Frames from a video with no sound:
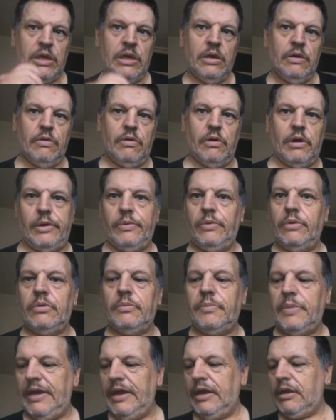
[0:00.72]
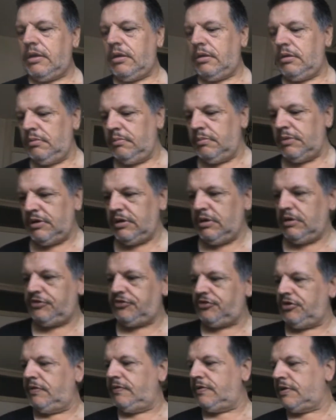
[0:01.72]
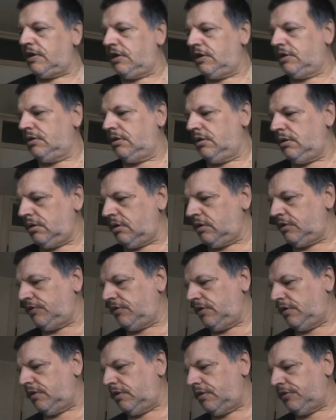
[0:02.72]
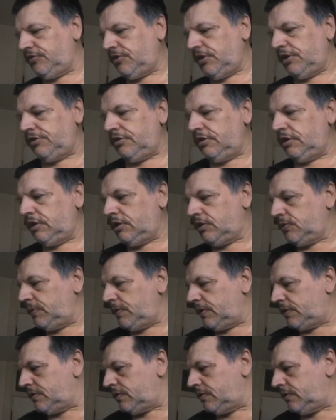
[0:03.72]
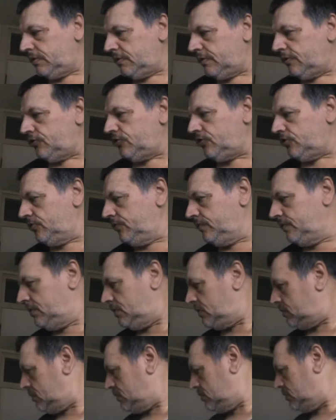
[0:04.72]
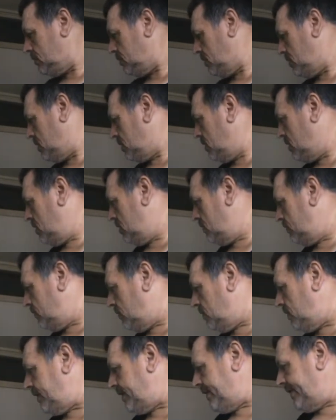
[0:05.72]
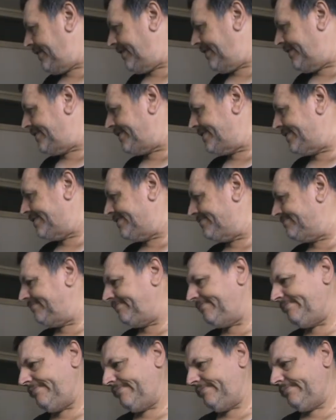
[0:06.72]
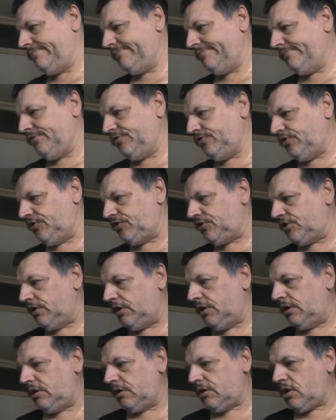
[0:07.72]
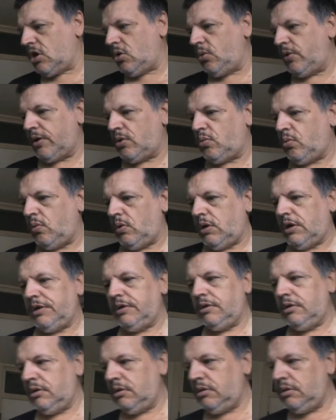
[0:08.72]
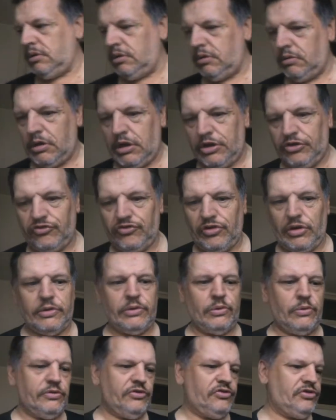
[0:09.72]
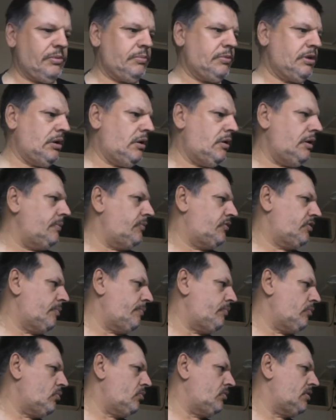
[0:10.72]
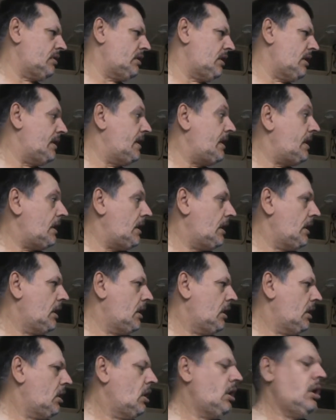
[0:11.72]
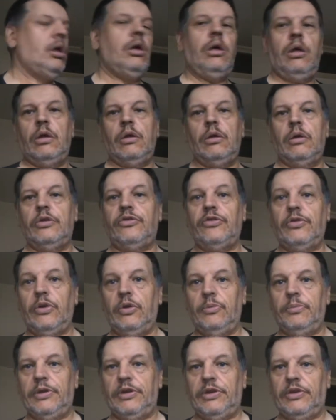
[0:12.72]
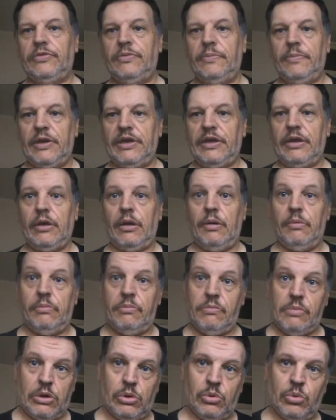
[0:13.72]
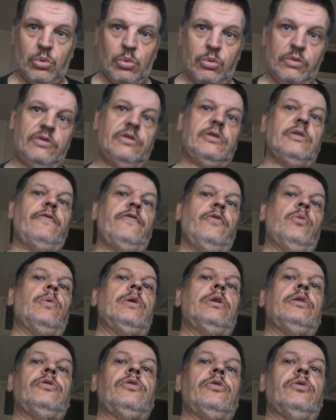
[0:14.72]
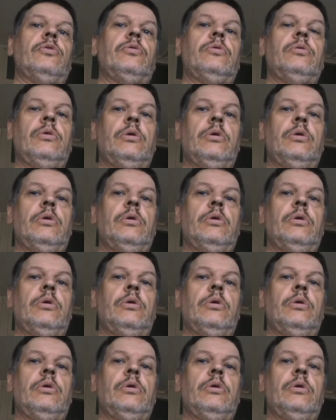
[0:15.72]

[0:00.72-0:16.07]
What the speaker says: Right, welcome back. Me, Steve again. Sunday, 23rd of June. Right, just a quick one. I'm going to show you on some of the items I bought today to help me to make moulds for when I do